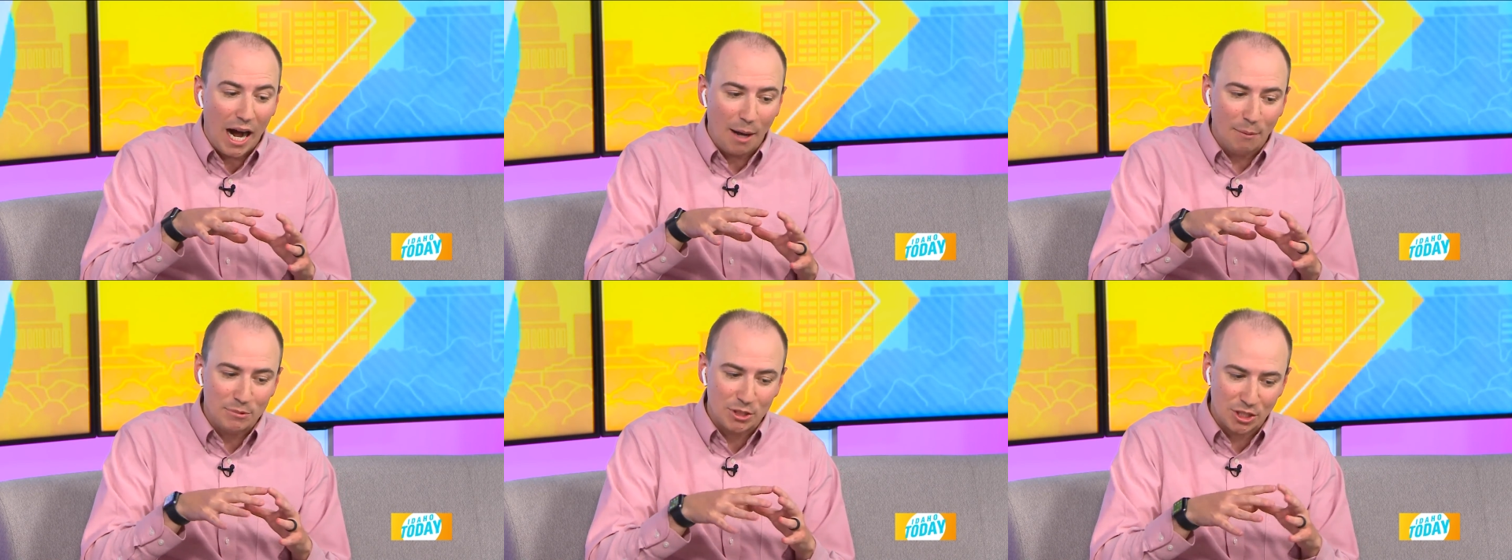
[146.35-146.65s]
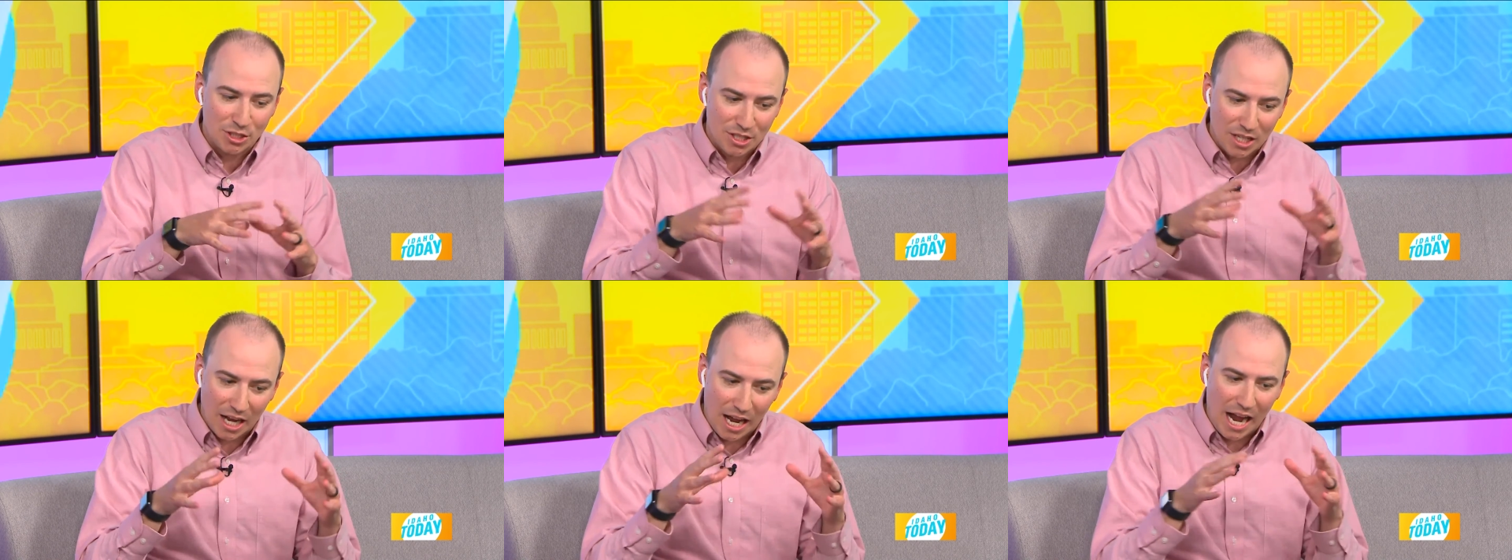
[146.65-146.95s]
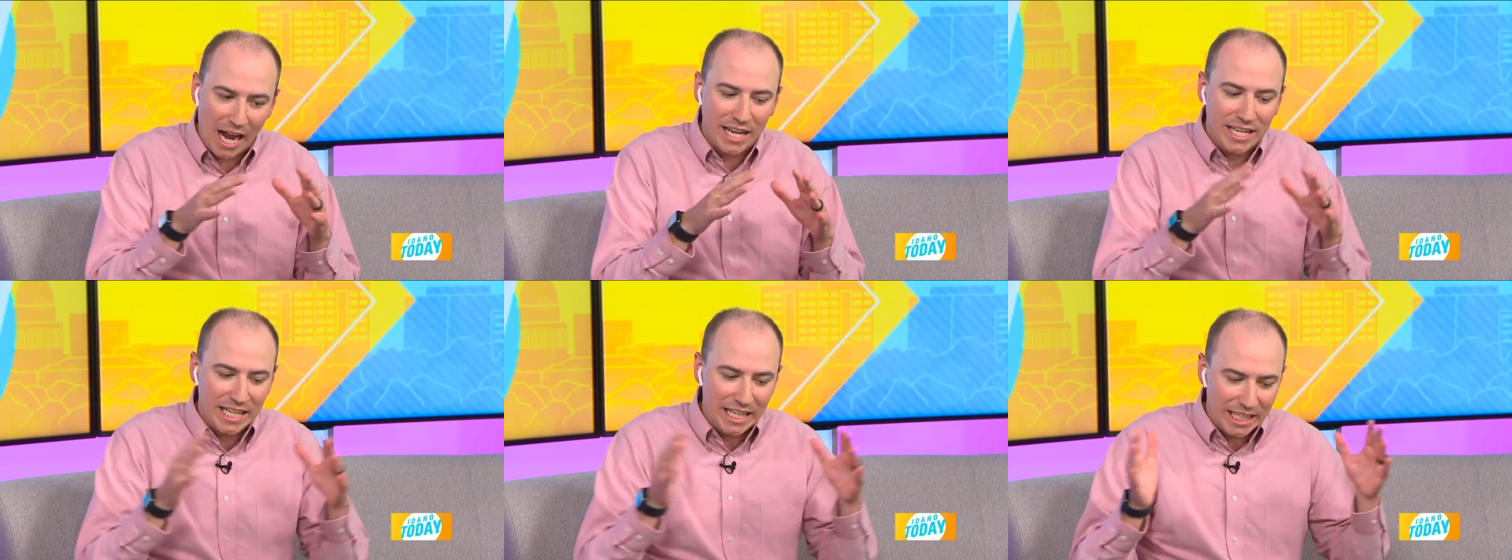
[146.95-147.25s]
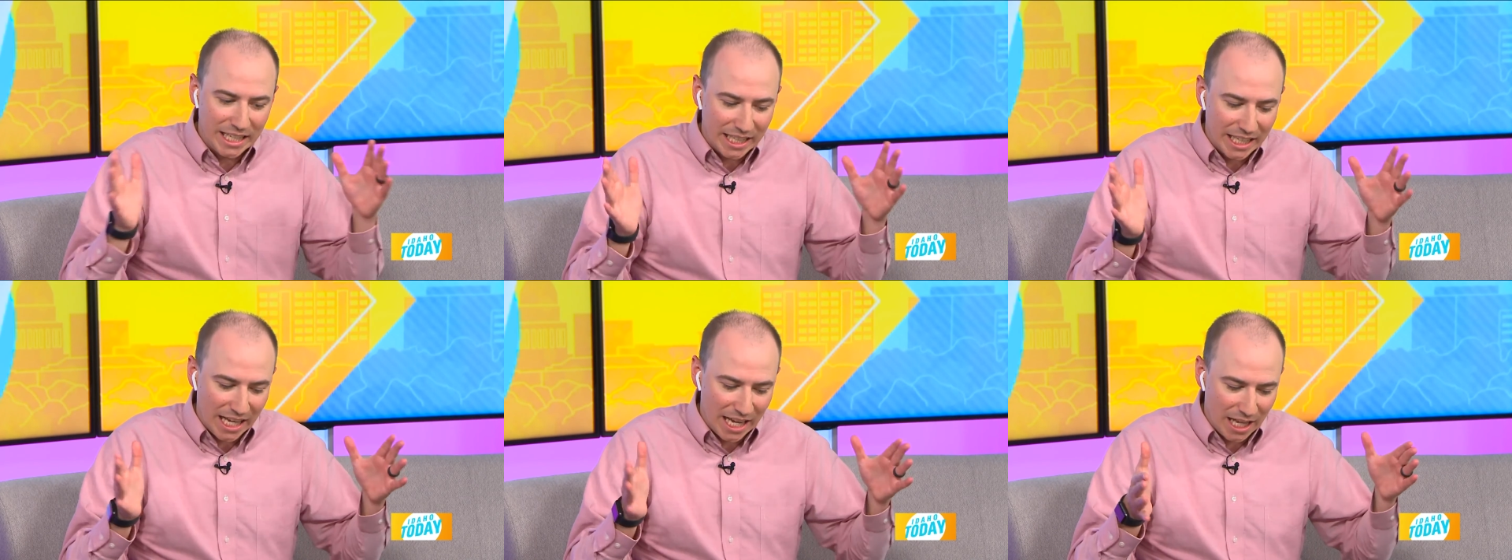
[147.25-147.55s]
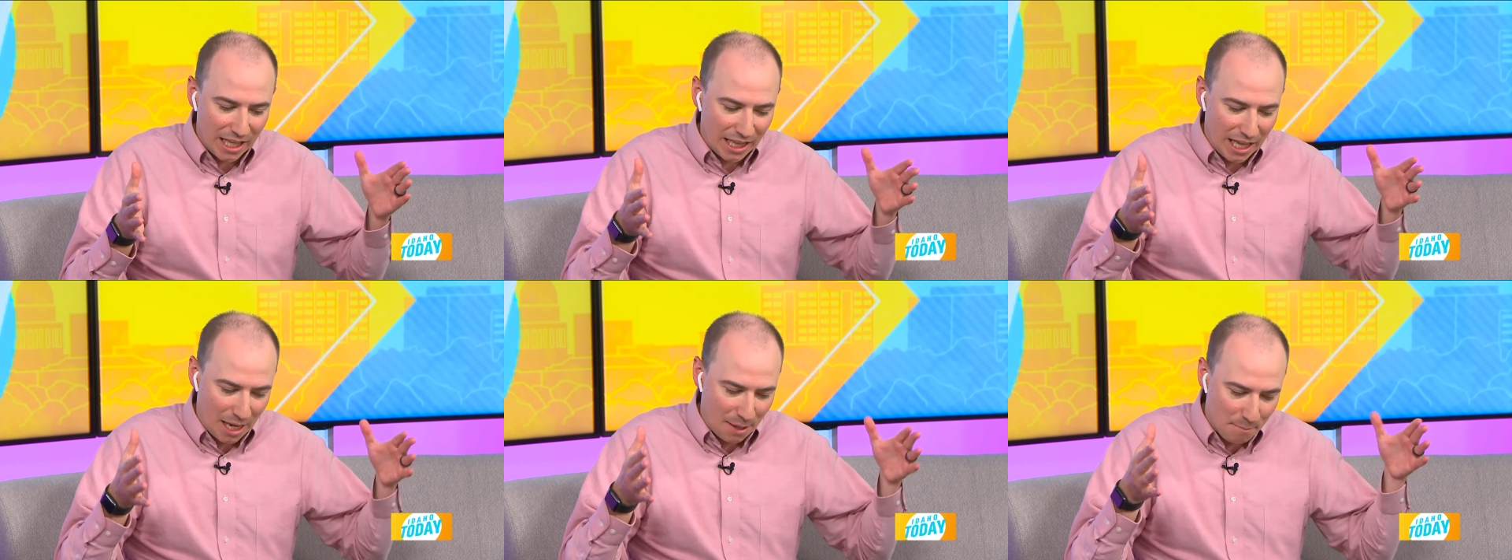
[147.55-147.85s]
I'm just, I need to
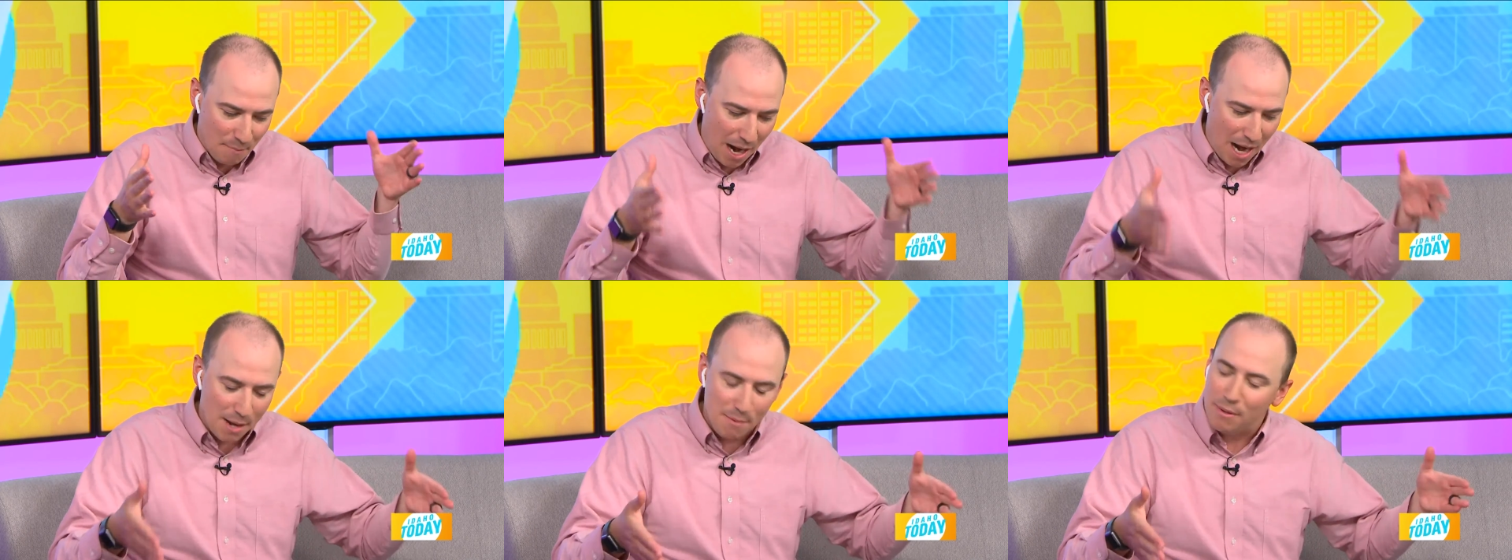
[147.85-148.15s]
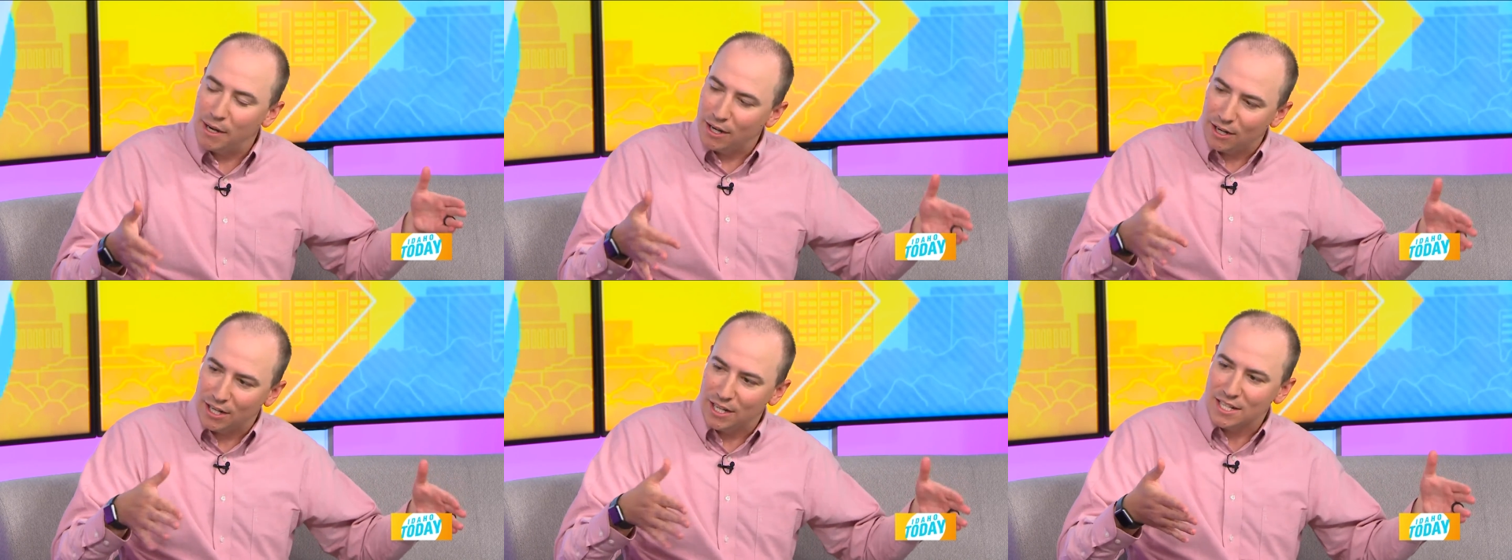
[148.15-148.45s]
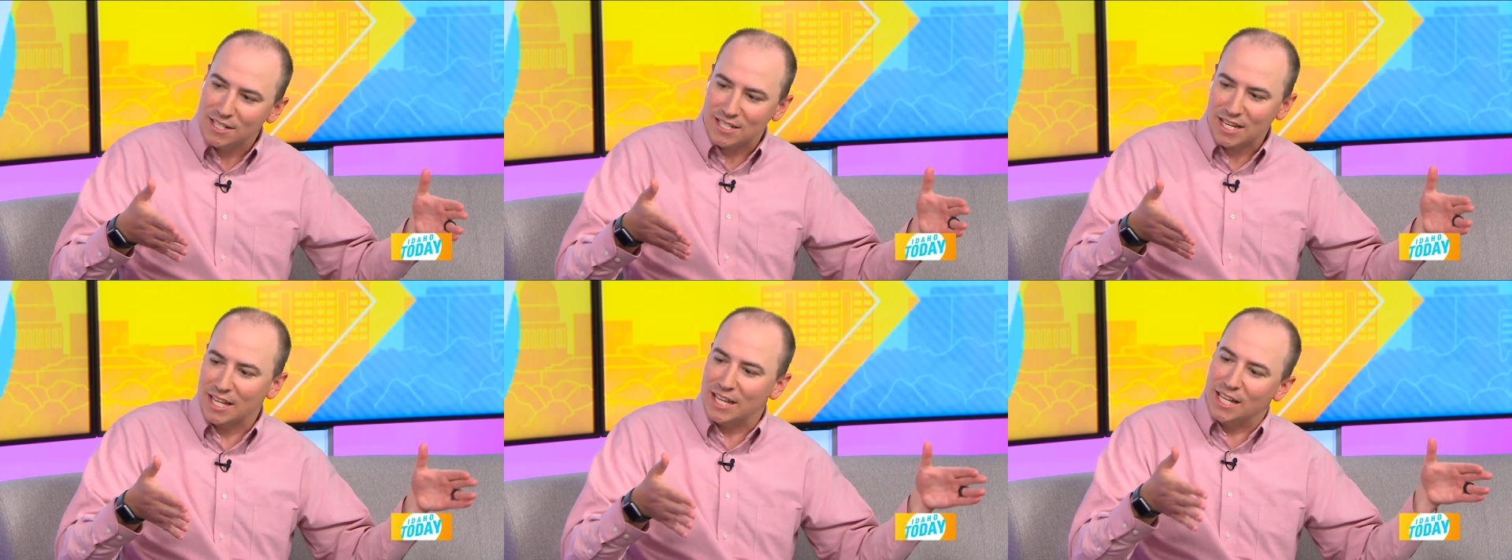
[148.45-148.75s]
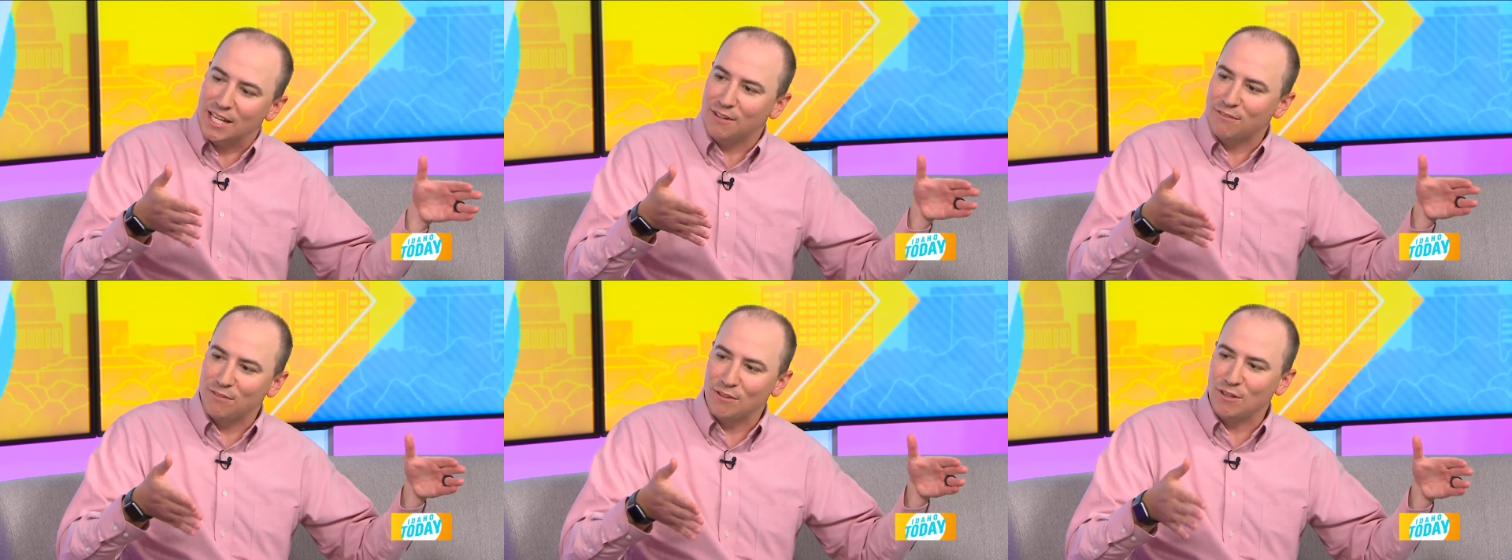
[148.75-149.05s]
get like my bearings, I think, yeah.